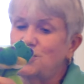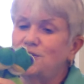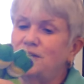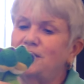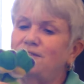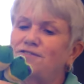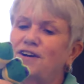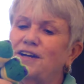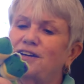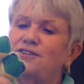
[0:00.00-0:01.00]
two little
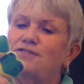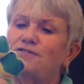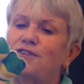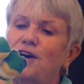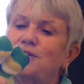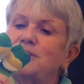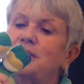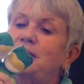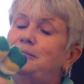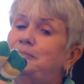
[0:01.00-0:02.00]
freckled frogs.
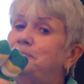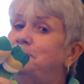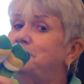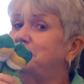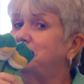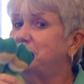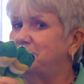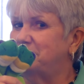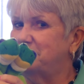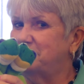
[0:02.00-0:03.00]
Mm-hmm.
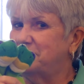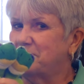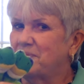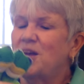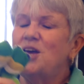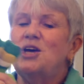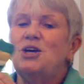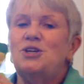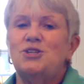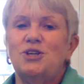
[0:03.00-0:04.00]

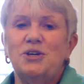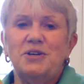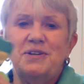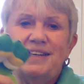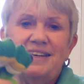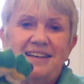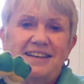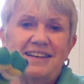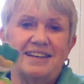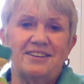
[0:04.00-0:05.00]
Two
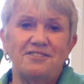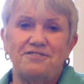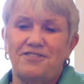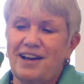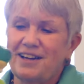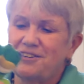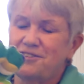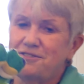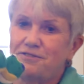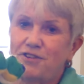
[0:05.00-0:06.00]
little
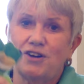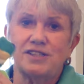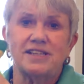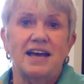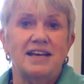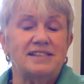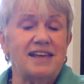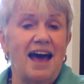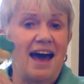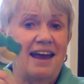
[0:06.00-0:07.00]
freckled frogs sat
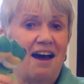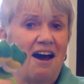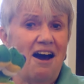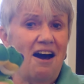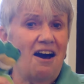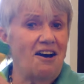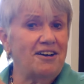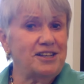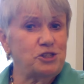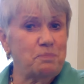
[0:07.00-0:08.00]
on
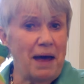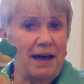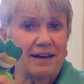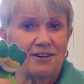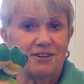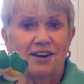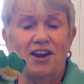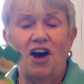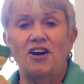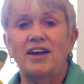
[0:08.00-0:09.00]
a speckled
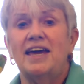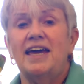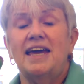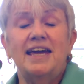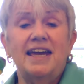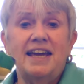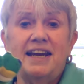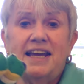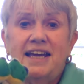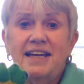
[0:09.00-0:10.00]
log,
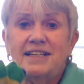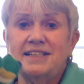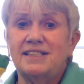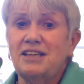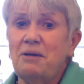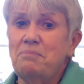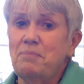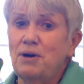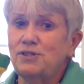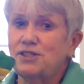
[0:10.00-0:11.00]
eating some
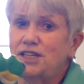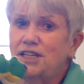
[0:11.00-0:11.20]
most